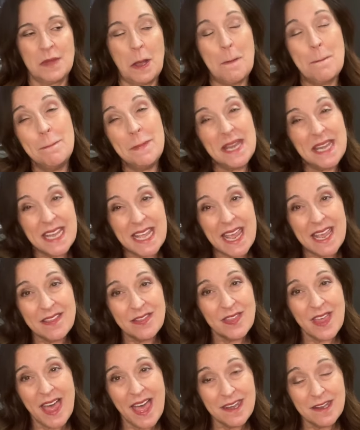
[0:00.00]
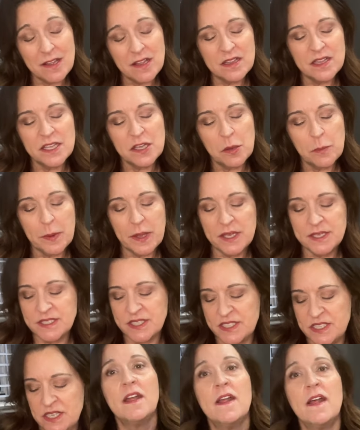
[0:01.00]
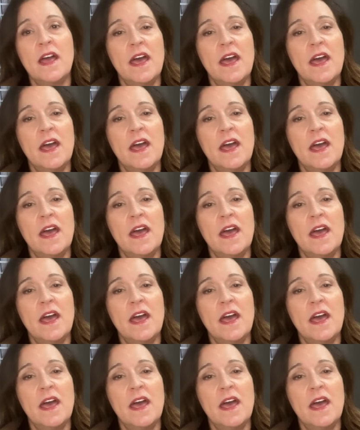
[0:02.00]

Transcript: mitigate that a little bit.